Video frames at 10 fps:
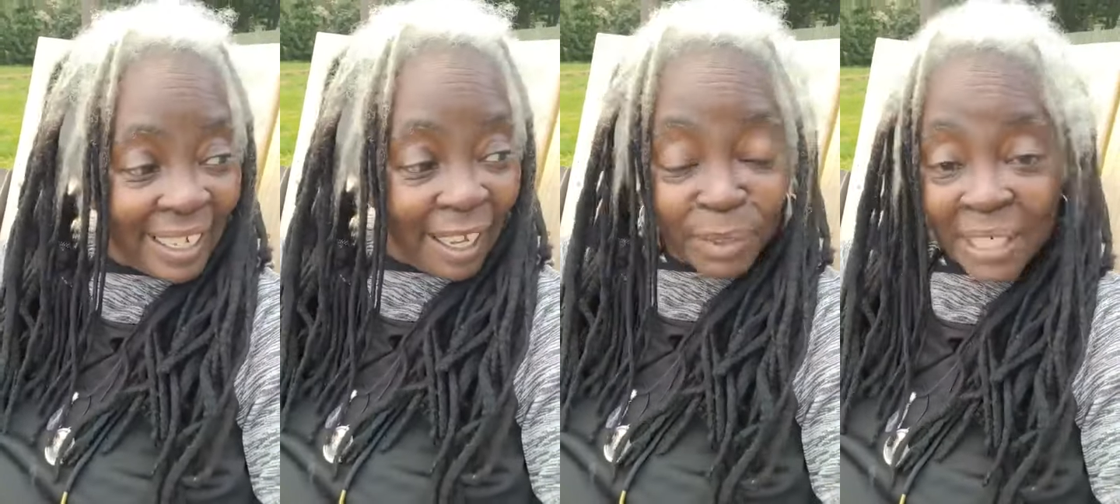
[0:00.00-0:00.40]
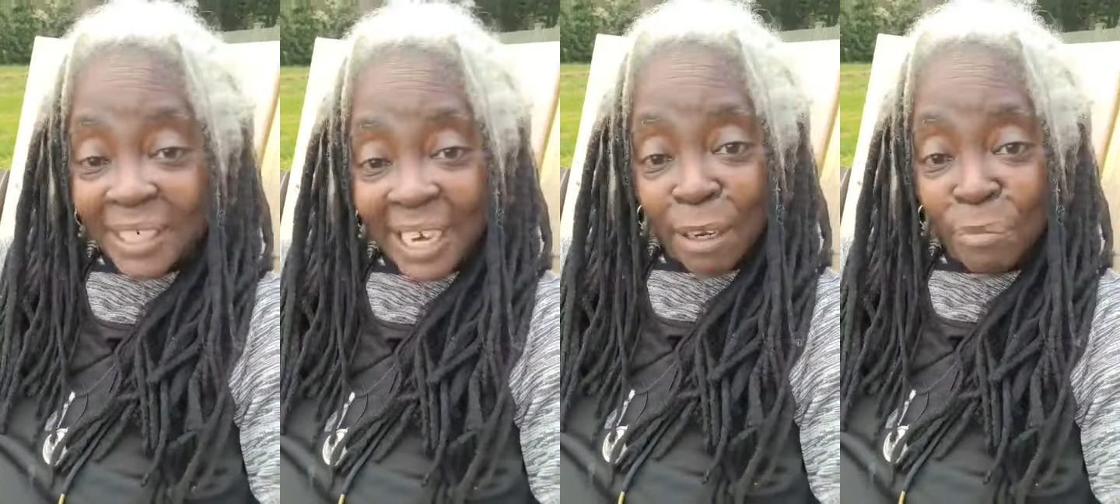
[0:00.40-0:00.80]
I'm still
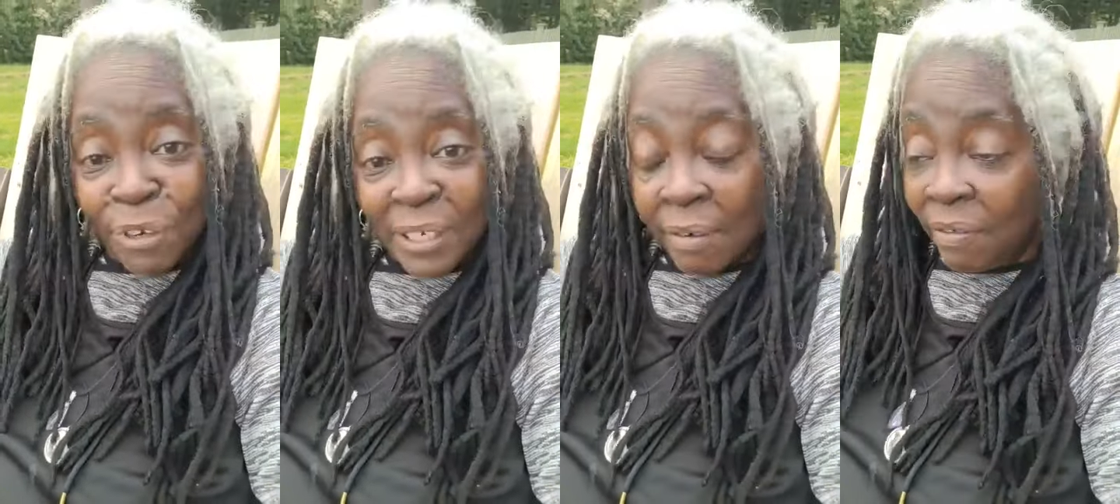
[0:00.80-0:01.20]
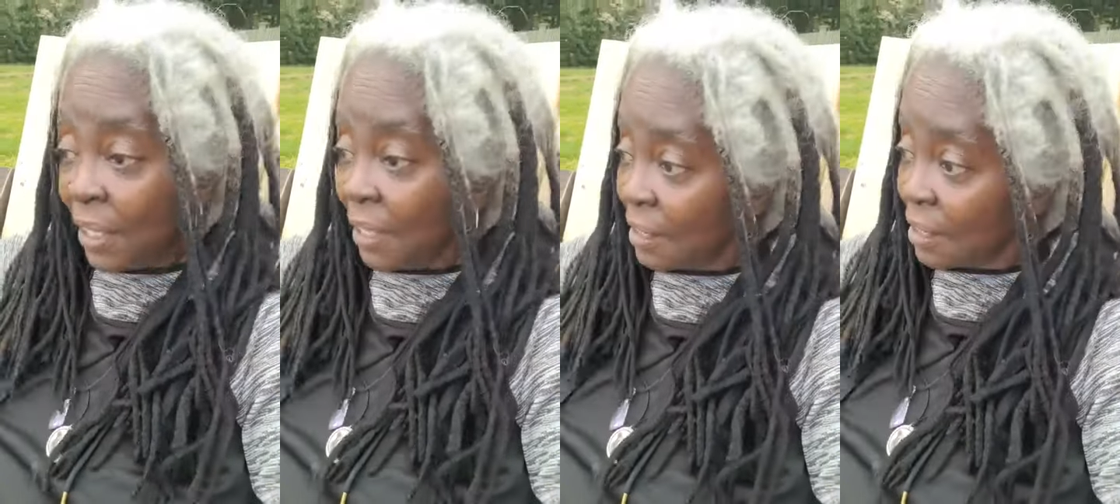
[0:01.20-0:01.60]
taking birthday
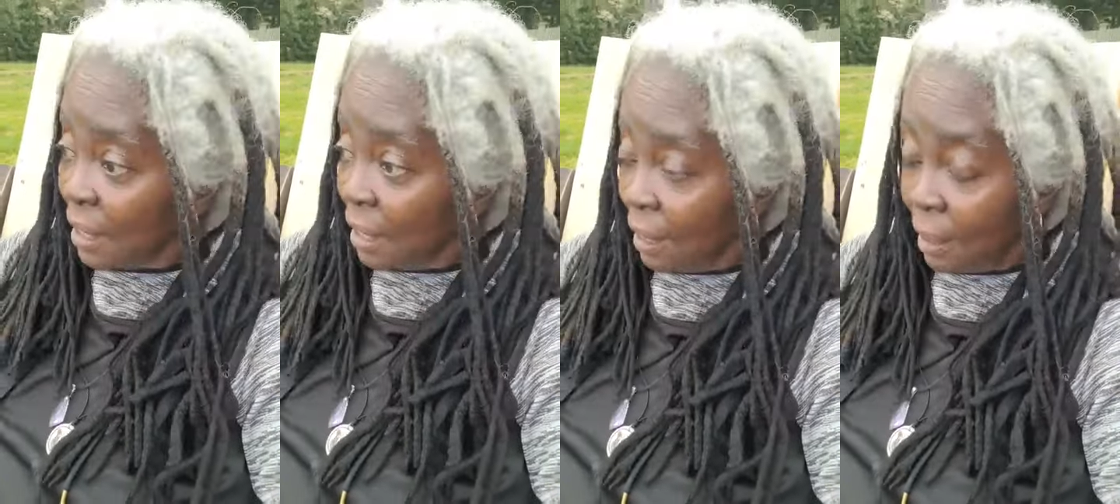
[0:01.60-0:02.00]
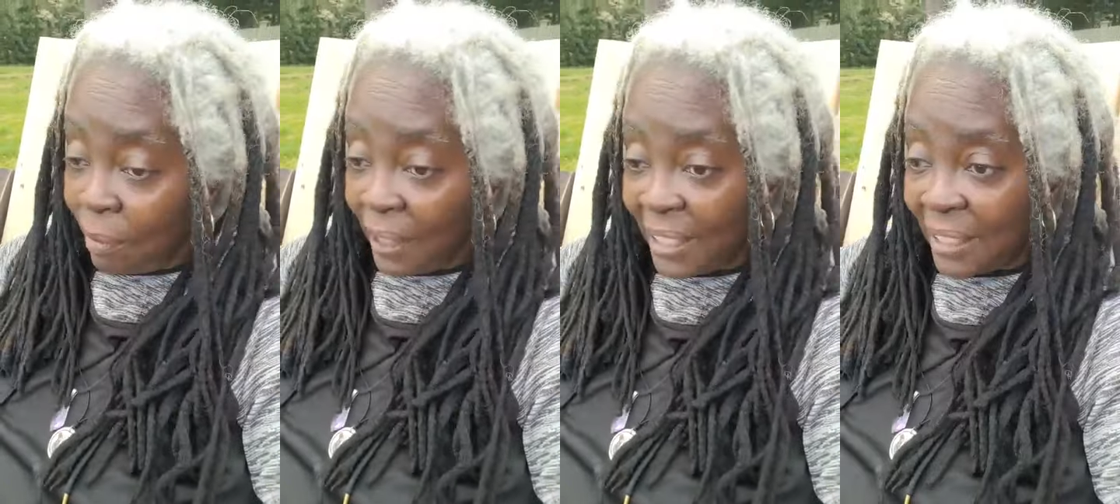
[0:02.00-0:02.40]
funds.
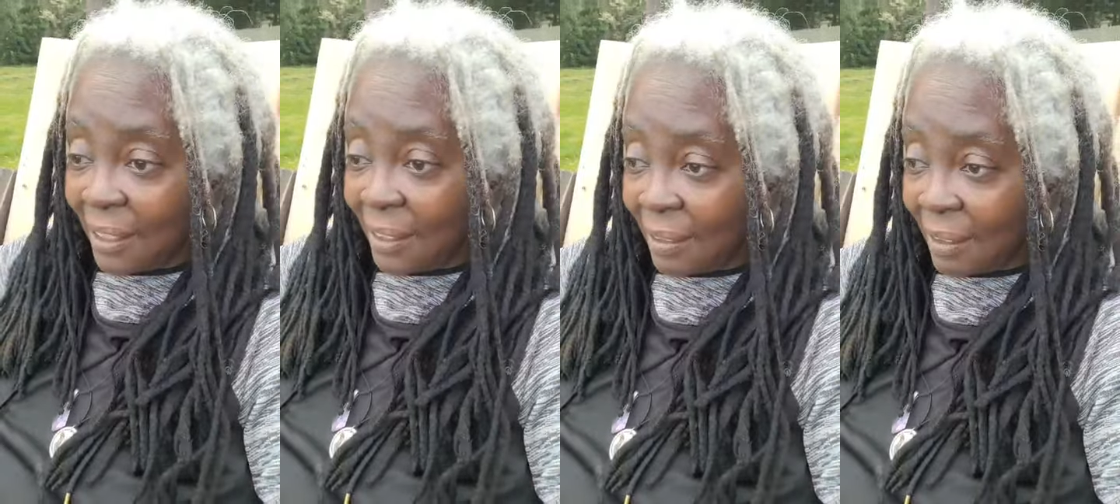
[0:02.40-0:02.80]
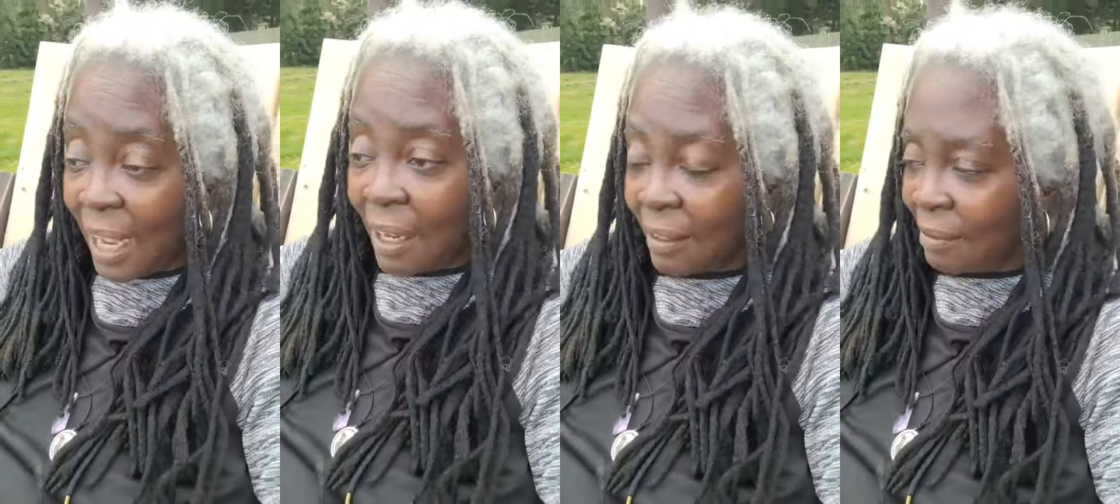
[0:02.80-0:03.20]
What is it?
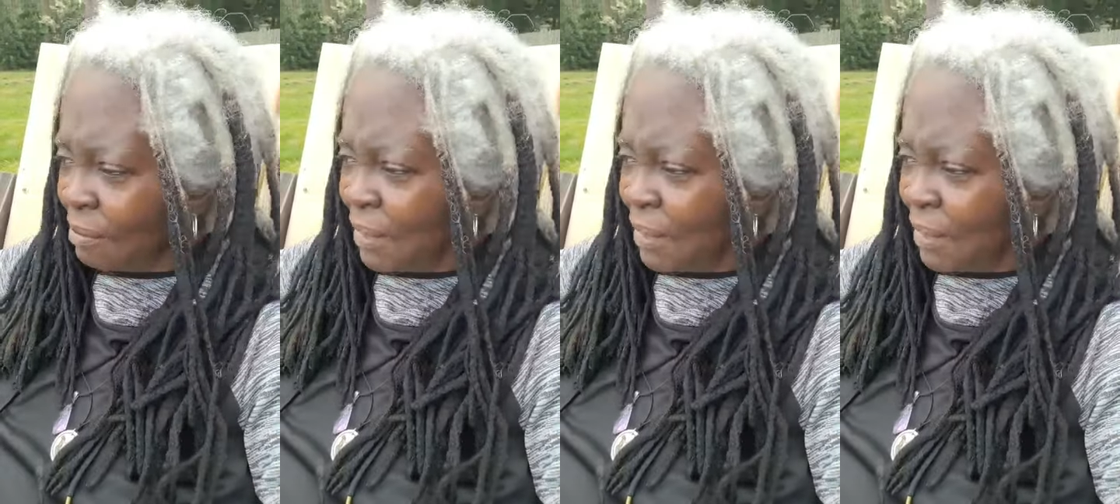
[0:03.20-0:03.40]
Dollar?